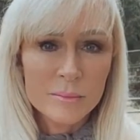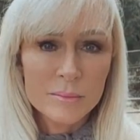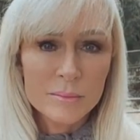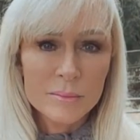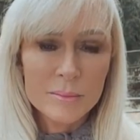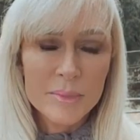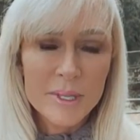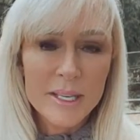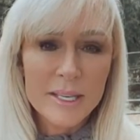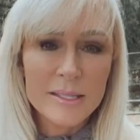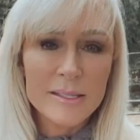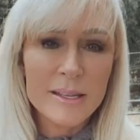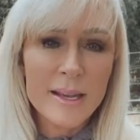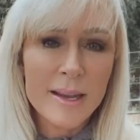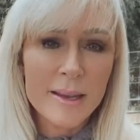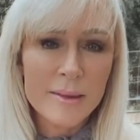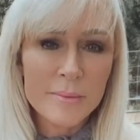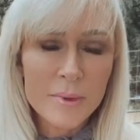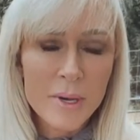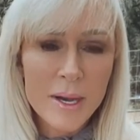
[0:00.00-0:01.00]
because
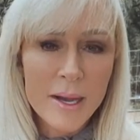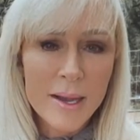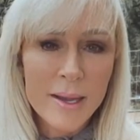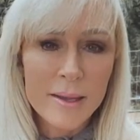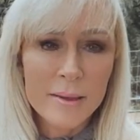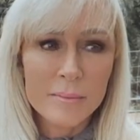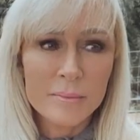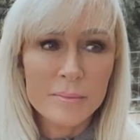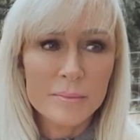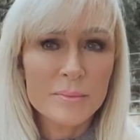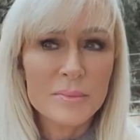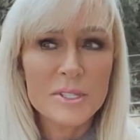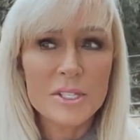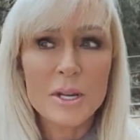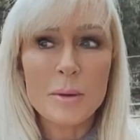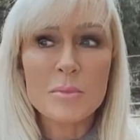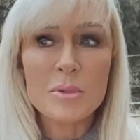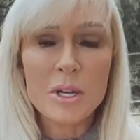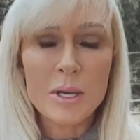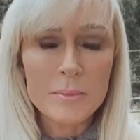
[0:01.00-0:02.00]
I
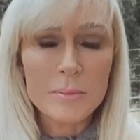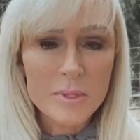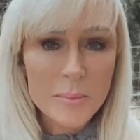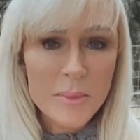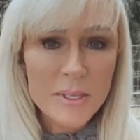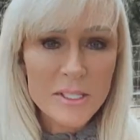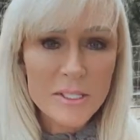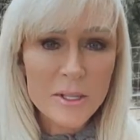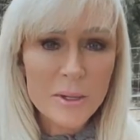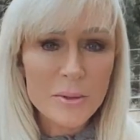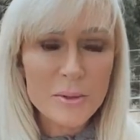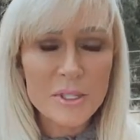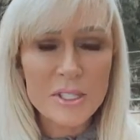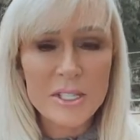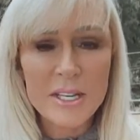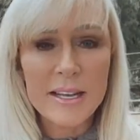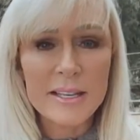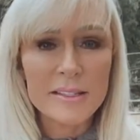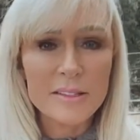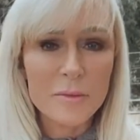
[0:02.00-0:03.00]
sometimes miss those
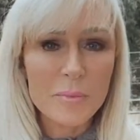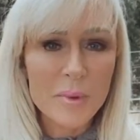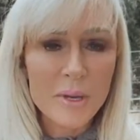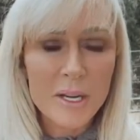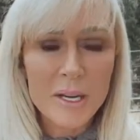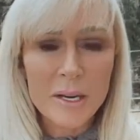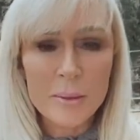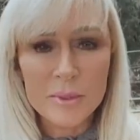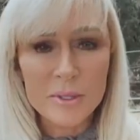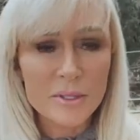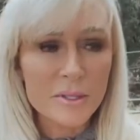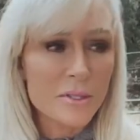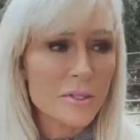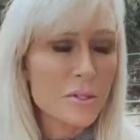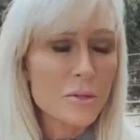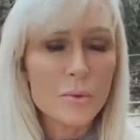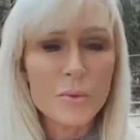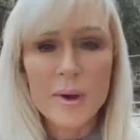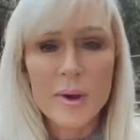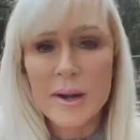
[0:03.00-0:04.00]
days of being able to
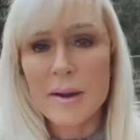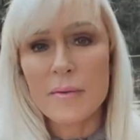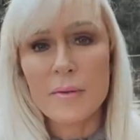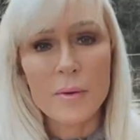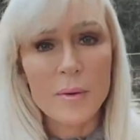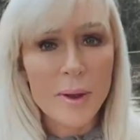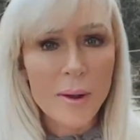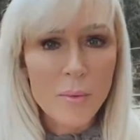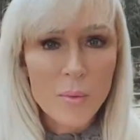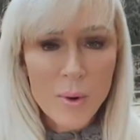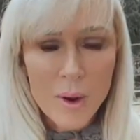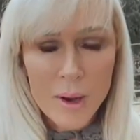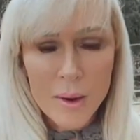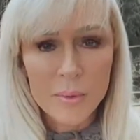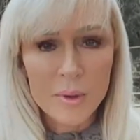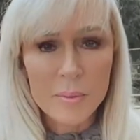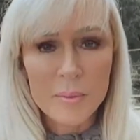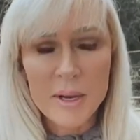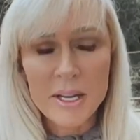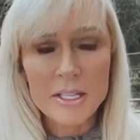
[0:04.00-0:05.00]
do whatever I want
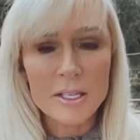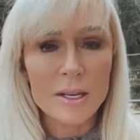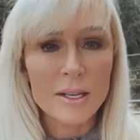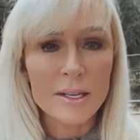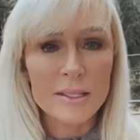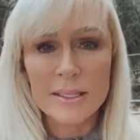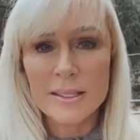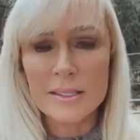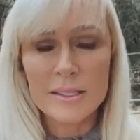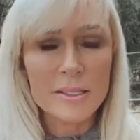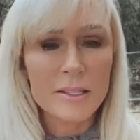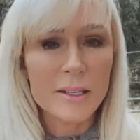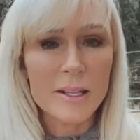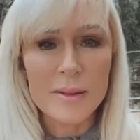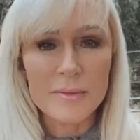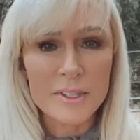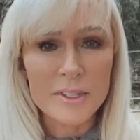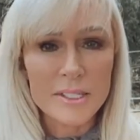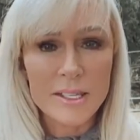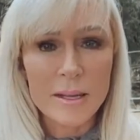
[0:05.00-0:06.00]
with my dogs and still
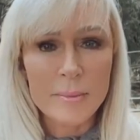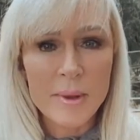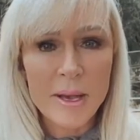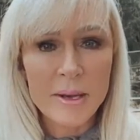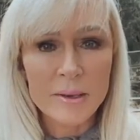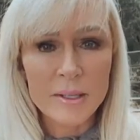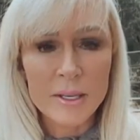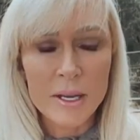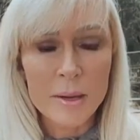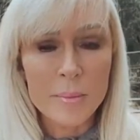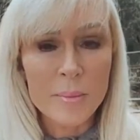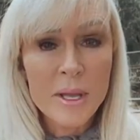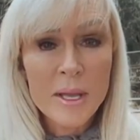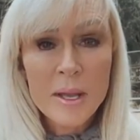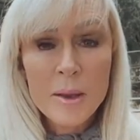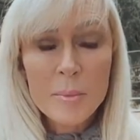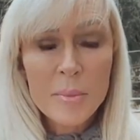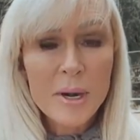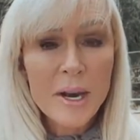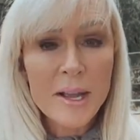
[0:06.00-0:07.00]
have the same outcome.
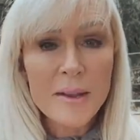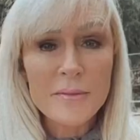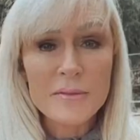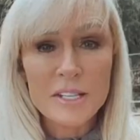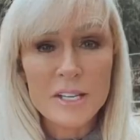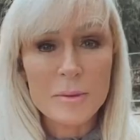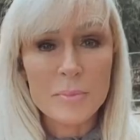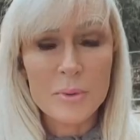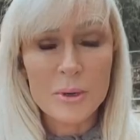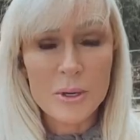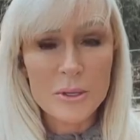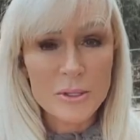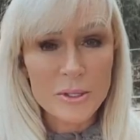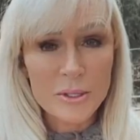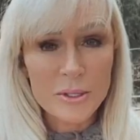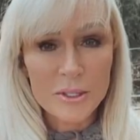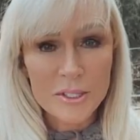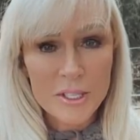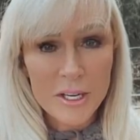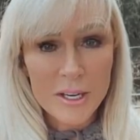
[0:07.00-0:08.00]
But I have 10
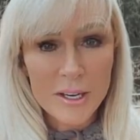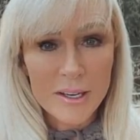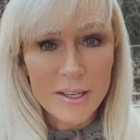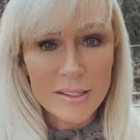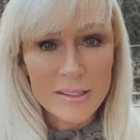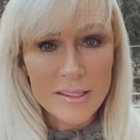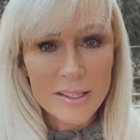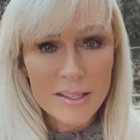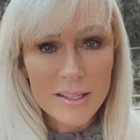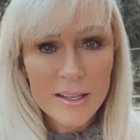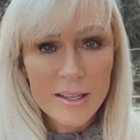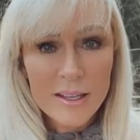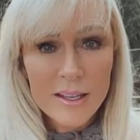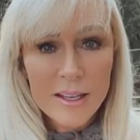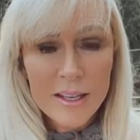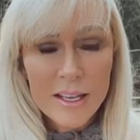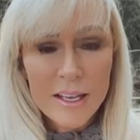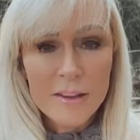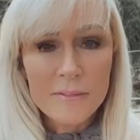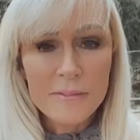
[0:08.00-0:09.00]
personal dogs.
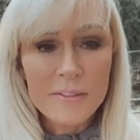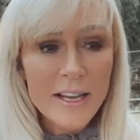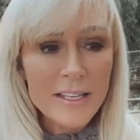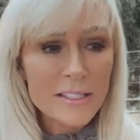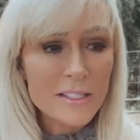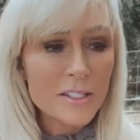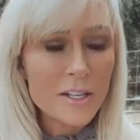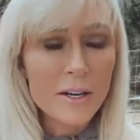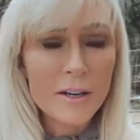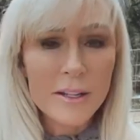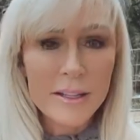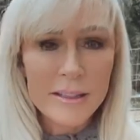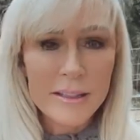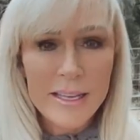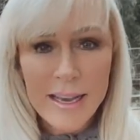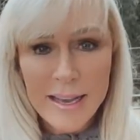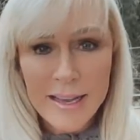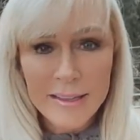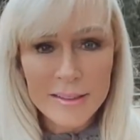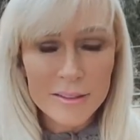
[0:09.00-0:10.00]
If I started
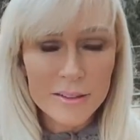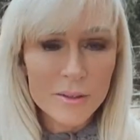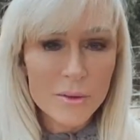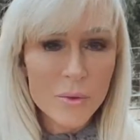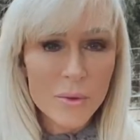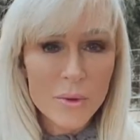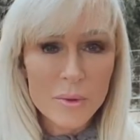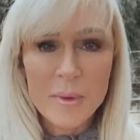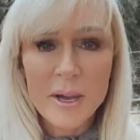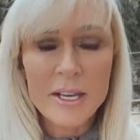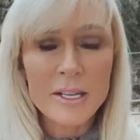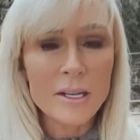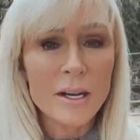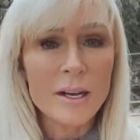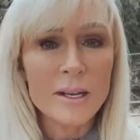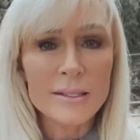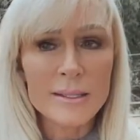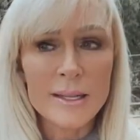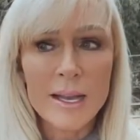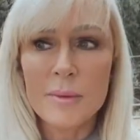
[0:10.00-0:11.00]
that with my
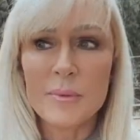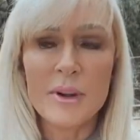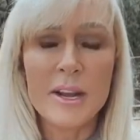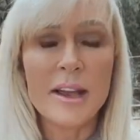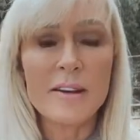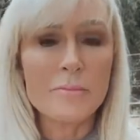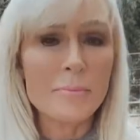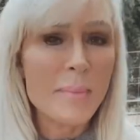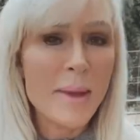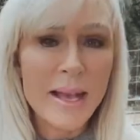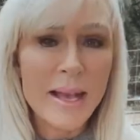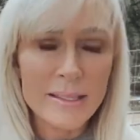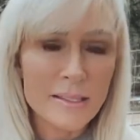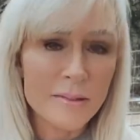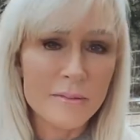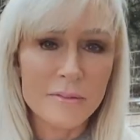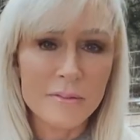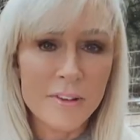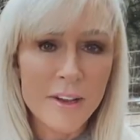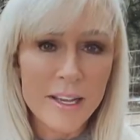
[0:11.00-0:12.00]
dogs, I would have
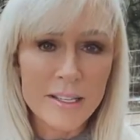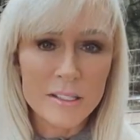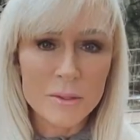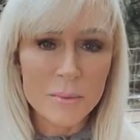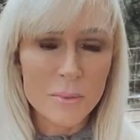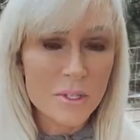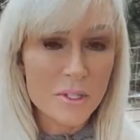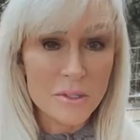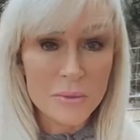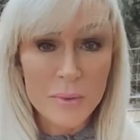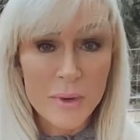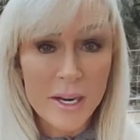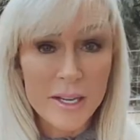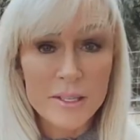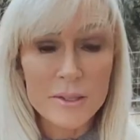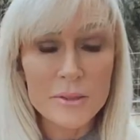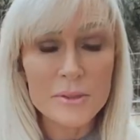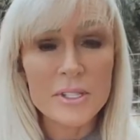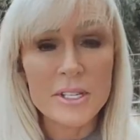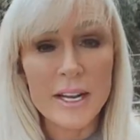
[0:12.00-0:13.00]
massive fights, which is what I
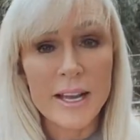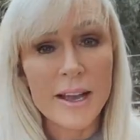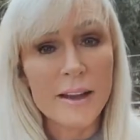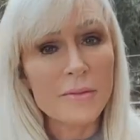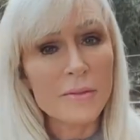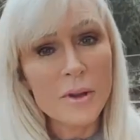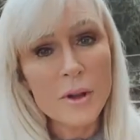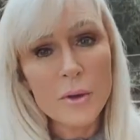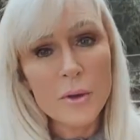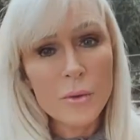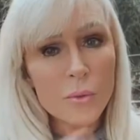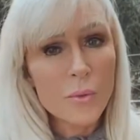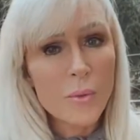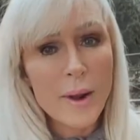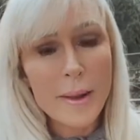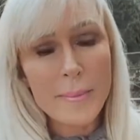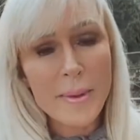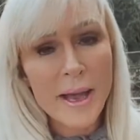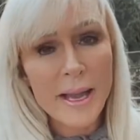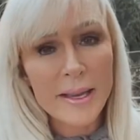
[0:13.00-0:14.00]
used to have
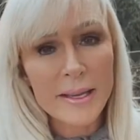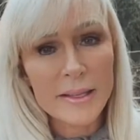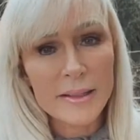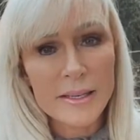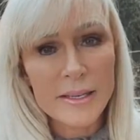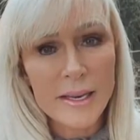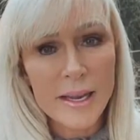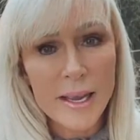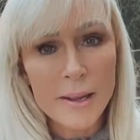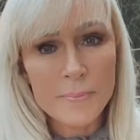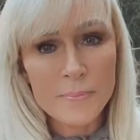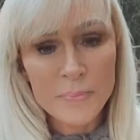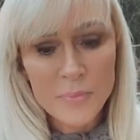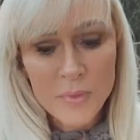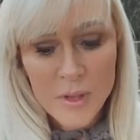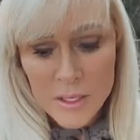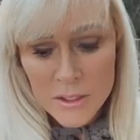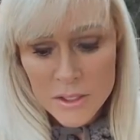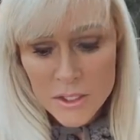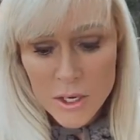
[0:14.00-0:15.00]
way back in the day.
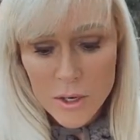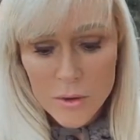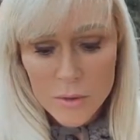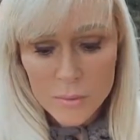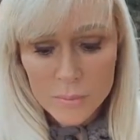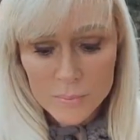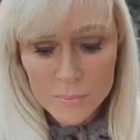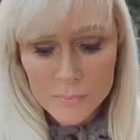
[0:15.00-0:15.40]
So